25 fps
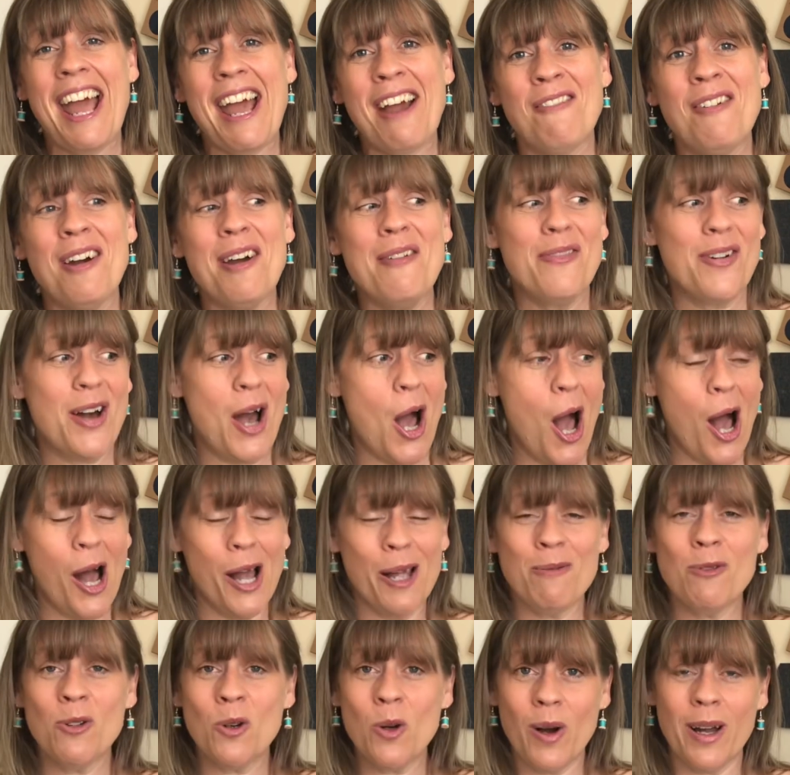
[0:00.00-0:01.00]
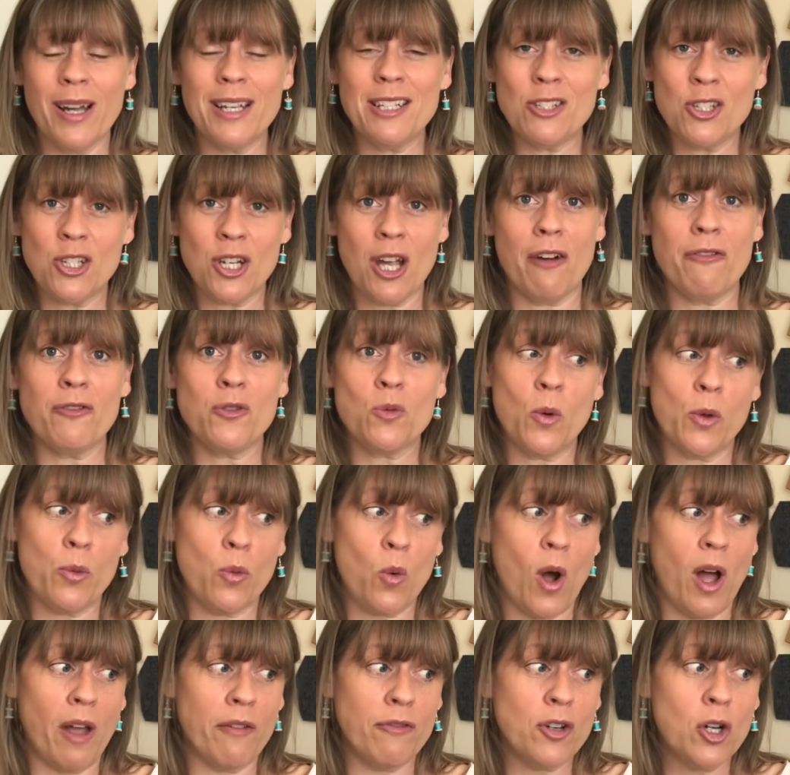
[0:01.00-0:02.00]
However, I'm quite chuffed with
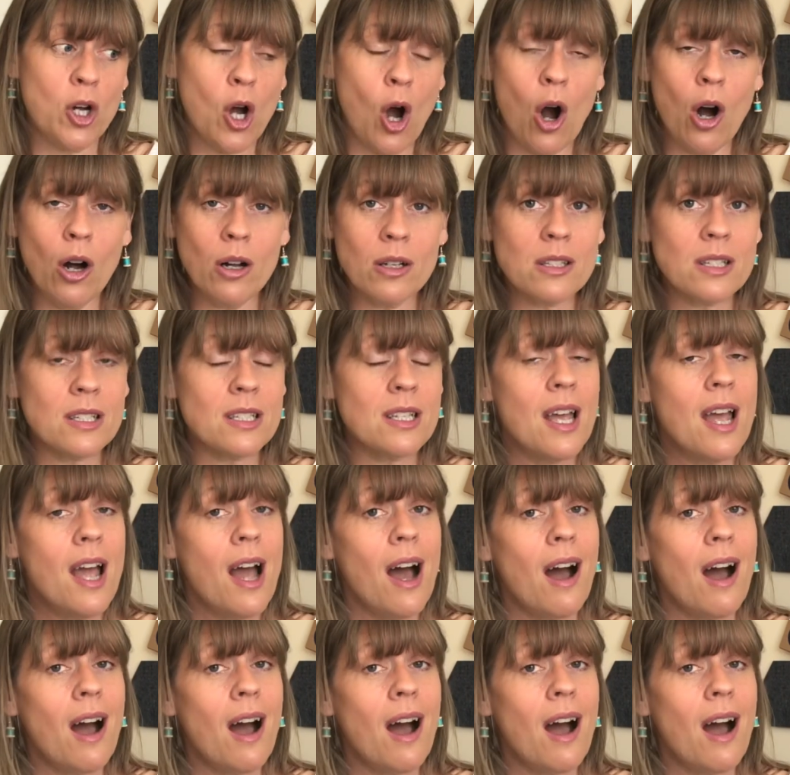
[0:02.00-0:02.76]
what I've got.